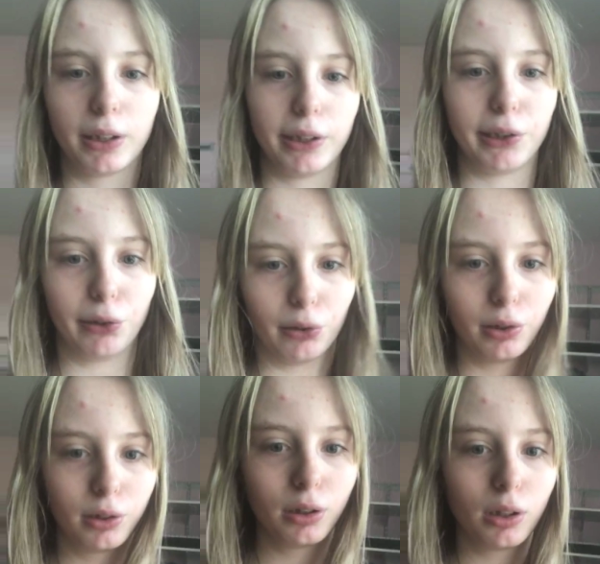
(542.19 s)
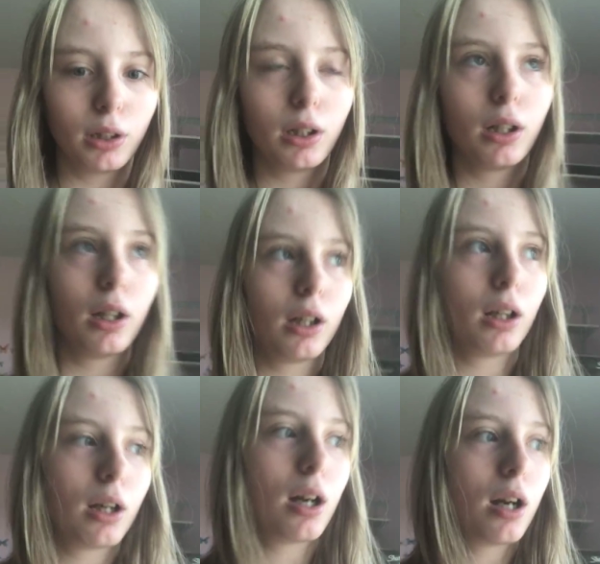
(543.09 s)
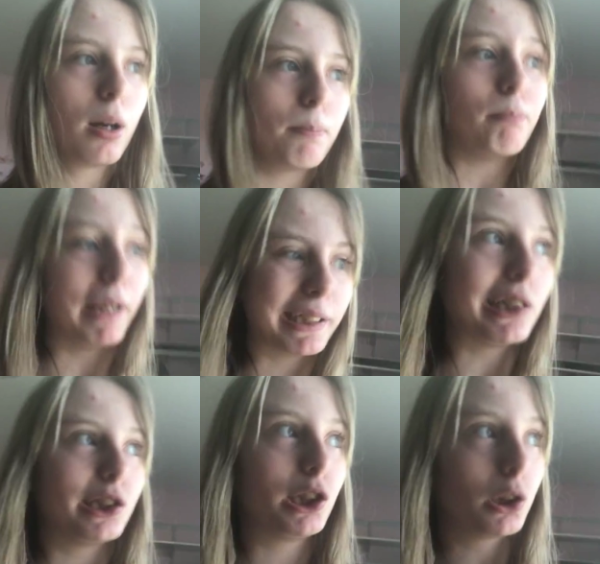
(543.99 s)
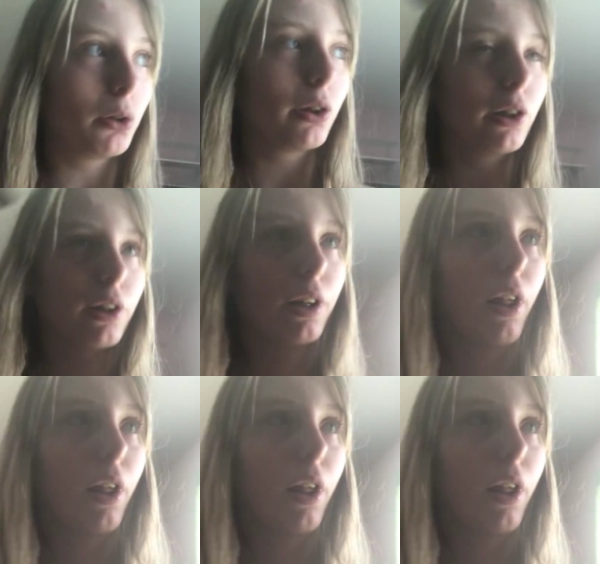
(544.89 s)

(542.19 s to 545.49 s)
here, making sure